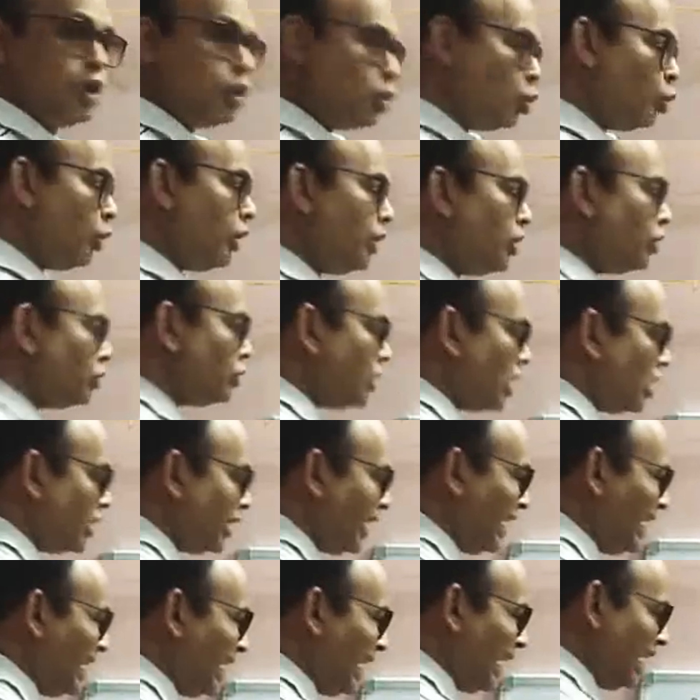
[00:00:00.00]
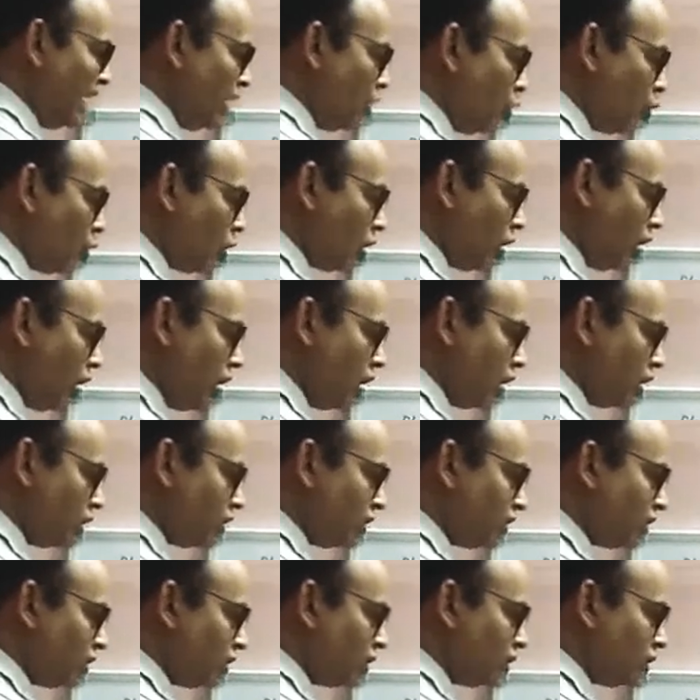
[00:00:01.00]
We know that in a
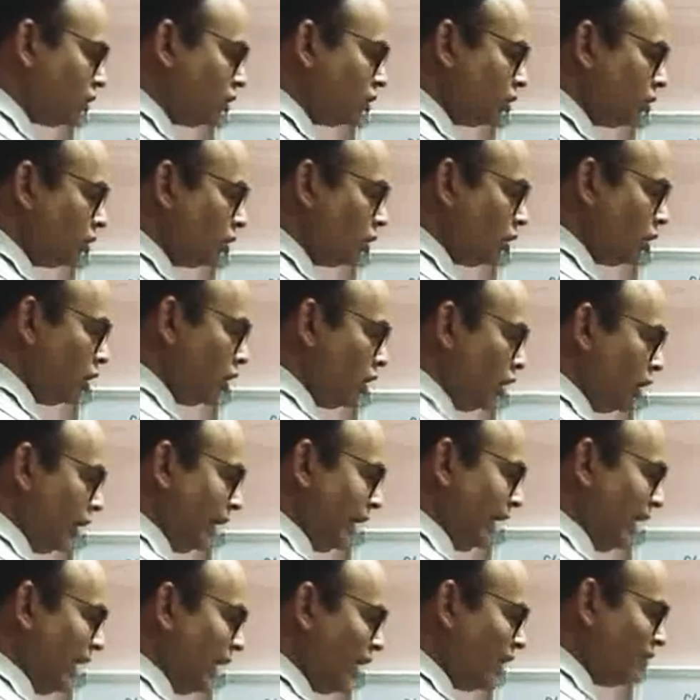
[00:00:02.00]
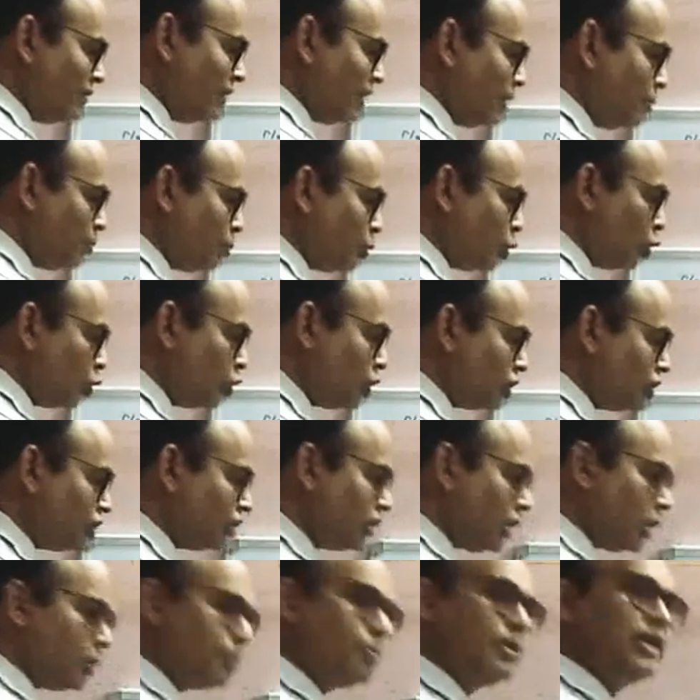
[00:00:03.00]
nucleus 11 protons
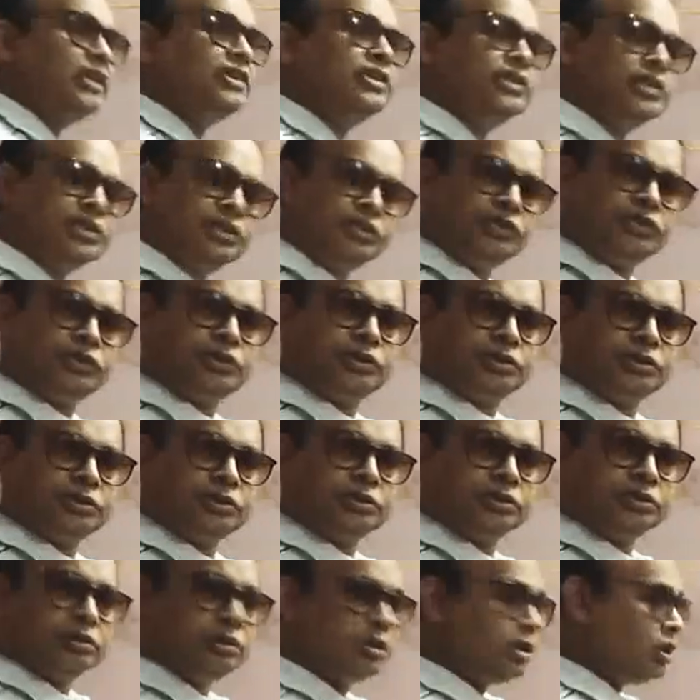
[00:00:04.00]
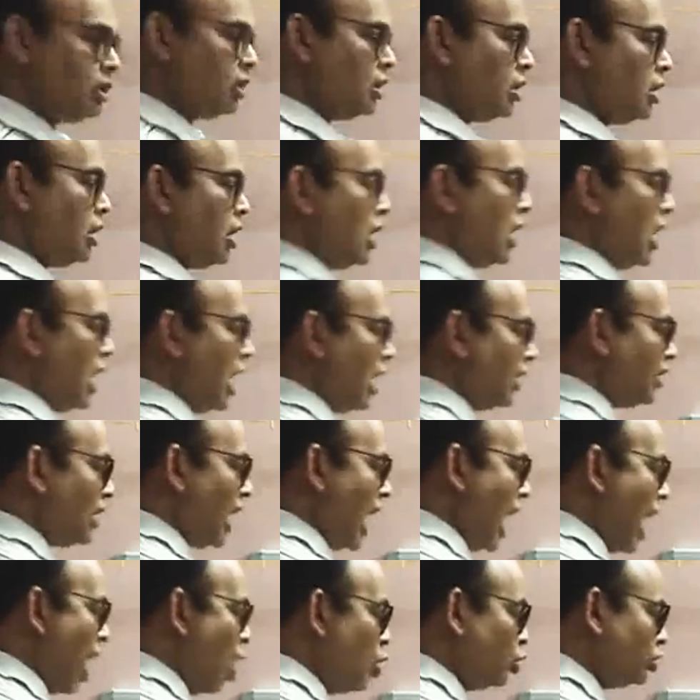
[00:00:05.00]
are present, and
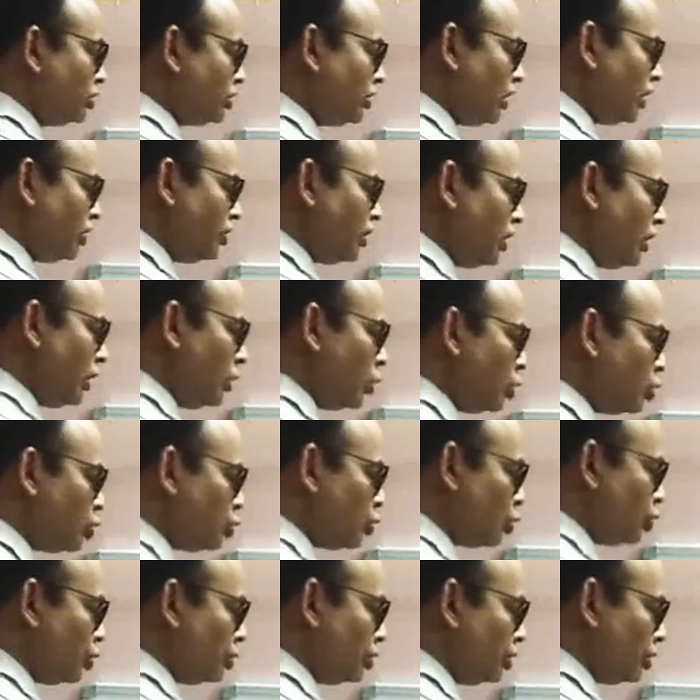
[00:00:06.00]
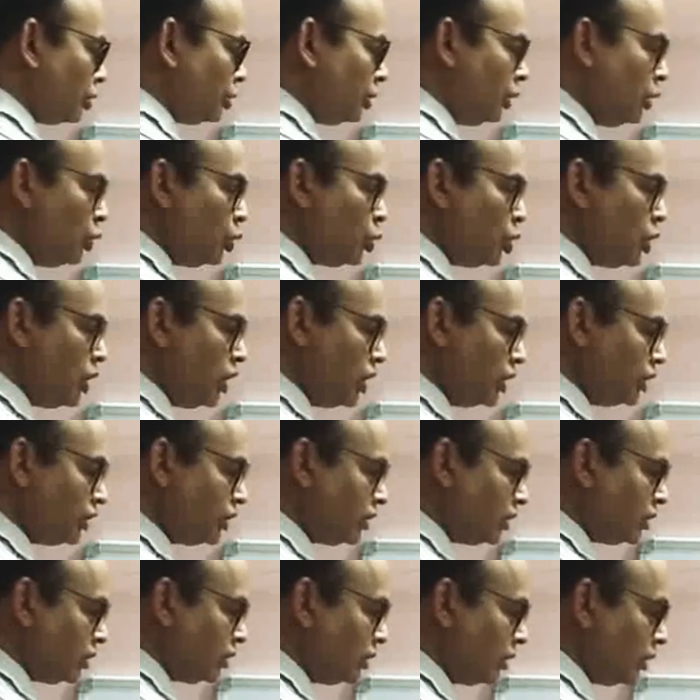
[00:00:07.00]
outside the electron
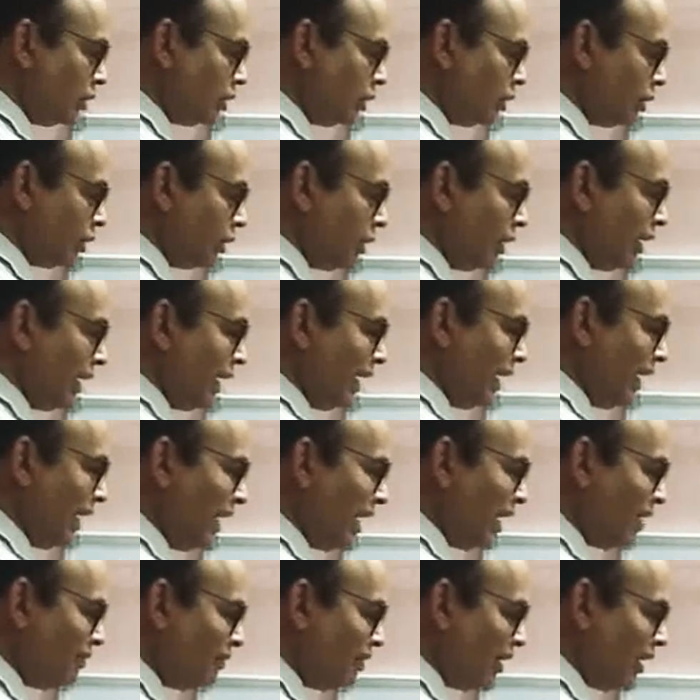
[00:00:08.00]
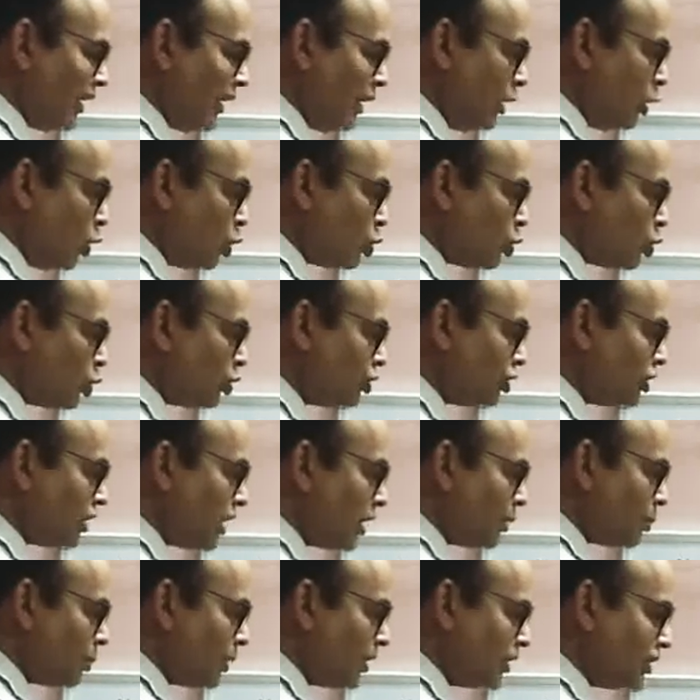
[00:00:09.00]
nucleus 11 electrons
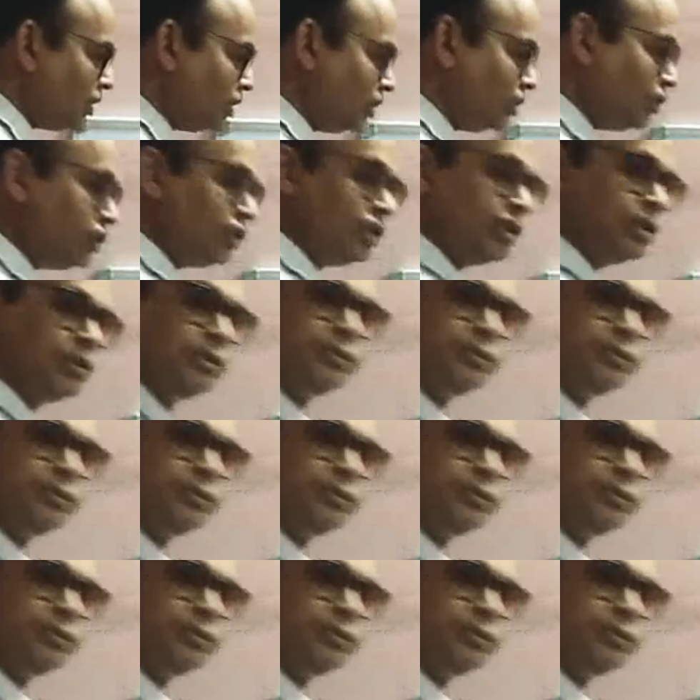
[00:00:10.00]
are present.